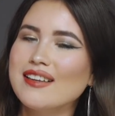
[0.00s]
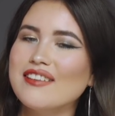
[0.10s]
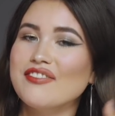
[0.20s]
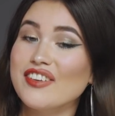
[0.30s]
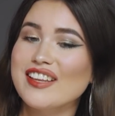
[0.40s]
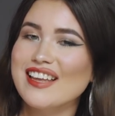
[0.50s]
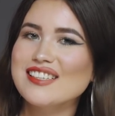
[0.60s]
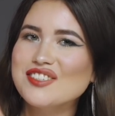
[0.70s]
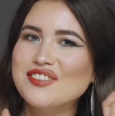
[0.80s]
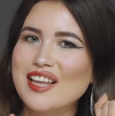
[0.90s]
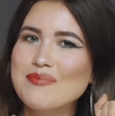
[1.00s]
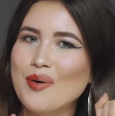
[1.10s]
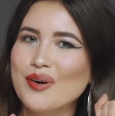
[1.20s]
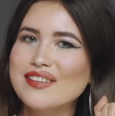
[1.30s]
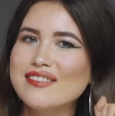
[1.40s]
if he gets to that
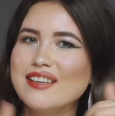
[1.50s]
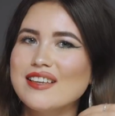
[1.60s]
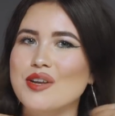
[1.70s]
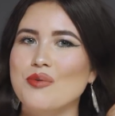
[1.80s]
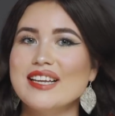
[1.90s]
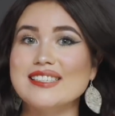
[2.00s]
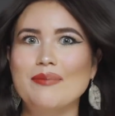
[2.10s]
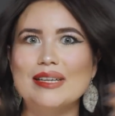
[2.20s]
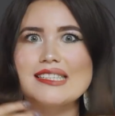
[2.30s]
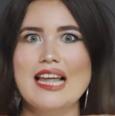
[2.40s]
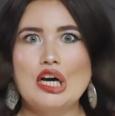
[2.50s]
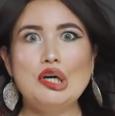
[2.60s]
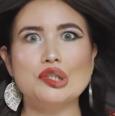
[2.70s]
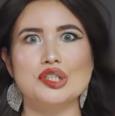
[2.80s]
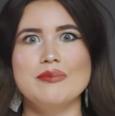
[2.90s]
point, he wakes up and it's like,
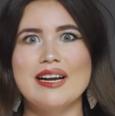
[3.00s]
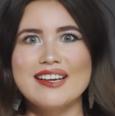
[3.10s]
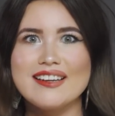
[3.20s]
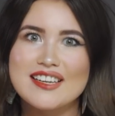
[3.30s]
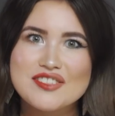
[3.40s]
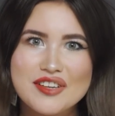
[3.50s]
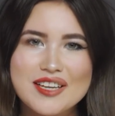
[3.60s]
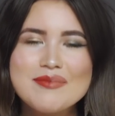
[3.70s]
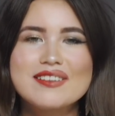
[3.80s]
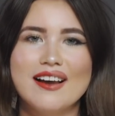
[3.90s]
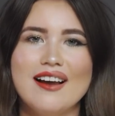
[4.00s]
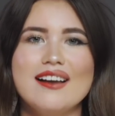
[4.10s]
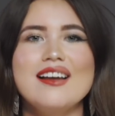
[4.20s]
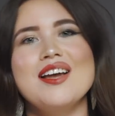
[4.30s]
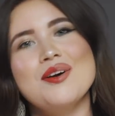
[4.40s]
oh, Chewbacca next to him.
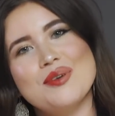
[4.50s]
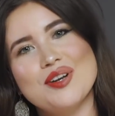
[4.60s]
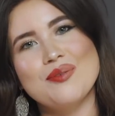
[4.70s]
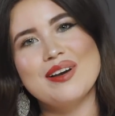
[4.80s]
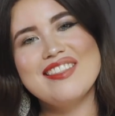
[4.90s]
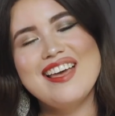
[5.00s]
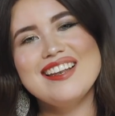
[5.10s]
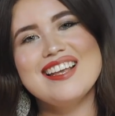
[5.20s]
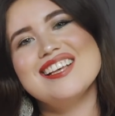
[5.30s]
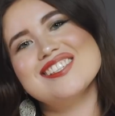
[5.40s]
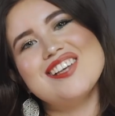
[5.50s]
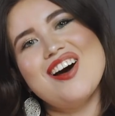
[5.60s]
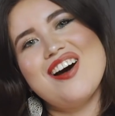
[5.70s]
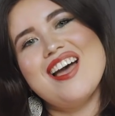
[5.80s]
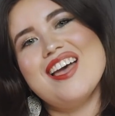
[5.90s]
We don't want that.
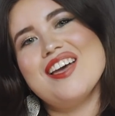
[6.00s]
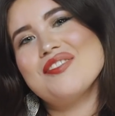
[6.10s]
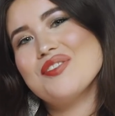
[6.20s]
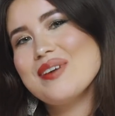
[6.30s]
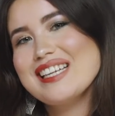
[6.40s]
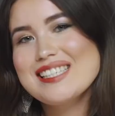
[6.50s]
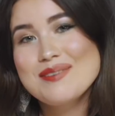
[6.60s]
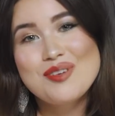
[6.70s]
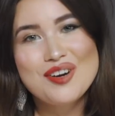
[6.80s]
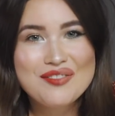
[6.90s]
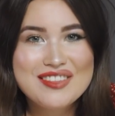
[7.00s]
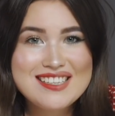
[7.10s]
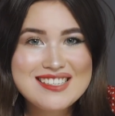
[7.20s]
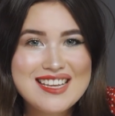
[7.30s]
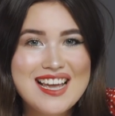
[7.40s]
So if you want to see more of
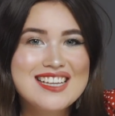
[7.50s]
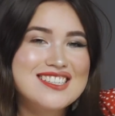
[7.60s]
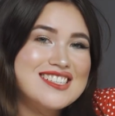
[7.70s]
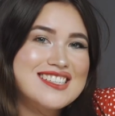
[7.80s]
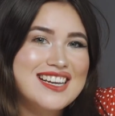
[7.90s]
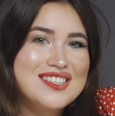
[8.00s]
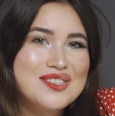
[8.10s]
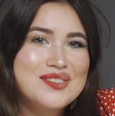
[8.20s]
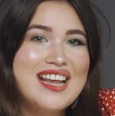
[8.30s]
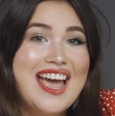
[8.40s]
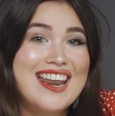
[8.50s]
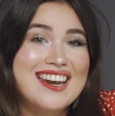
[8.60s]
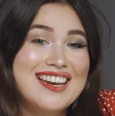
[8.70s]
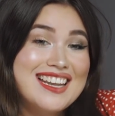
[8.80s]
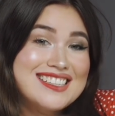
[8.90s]
this, just stay tuned
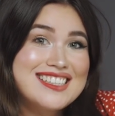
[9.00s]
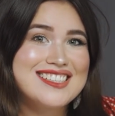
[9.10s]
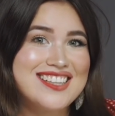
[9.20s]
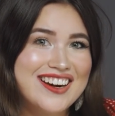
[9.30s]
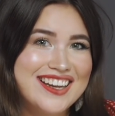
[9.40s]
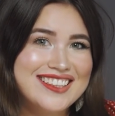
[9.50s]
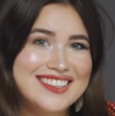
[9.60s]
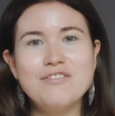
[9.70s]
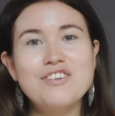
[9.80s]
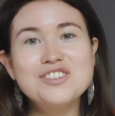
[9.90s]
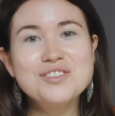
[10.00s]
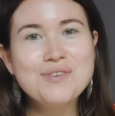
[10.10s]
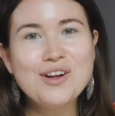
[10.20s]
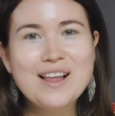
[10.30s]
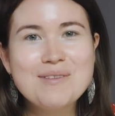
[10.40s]
and let's get started. First of
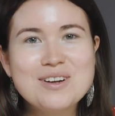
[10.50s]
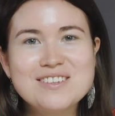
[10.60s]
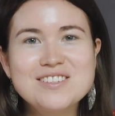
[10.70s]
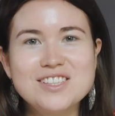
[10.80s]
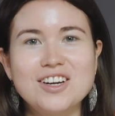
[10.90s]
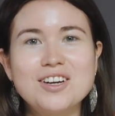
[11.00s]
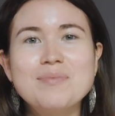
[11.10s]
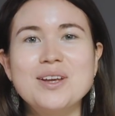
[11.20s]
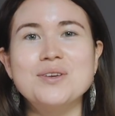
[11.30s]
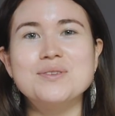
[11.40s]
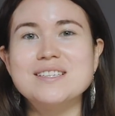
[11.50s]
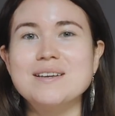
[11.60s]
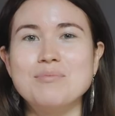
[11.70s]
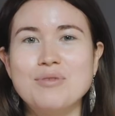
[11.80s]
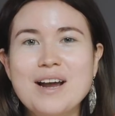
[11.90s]
all, I'm gonna start by
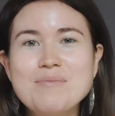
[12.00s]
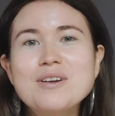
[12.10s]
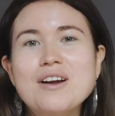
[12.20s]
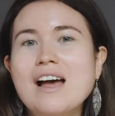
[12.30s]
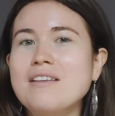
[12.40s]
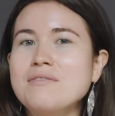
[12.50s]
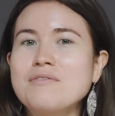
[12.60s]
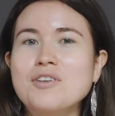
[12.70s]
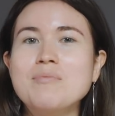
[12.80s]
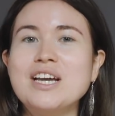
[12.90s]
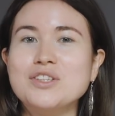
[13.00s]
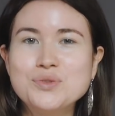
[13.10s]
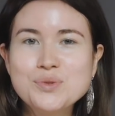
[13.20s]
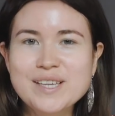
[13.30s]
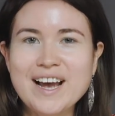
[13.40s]
using a primer, and for my
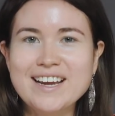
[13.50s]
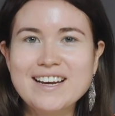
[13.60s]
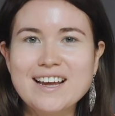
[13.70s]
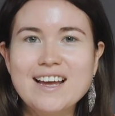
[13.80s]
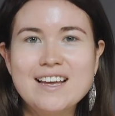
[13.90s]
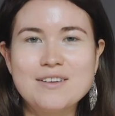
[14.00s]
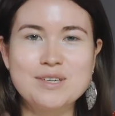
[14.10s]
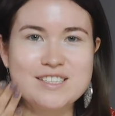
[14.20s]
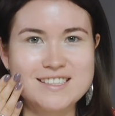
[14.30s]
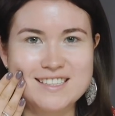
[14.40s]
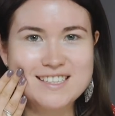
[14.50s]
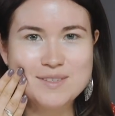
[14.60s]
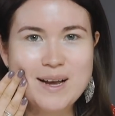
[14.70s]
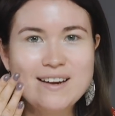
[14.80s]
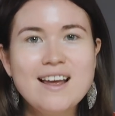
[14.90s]
do side, which is
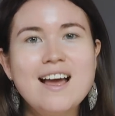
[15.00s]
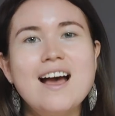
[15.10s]
this one,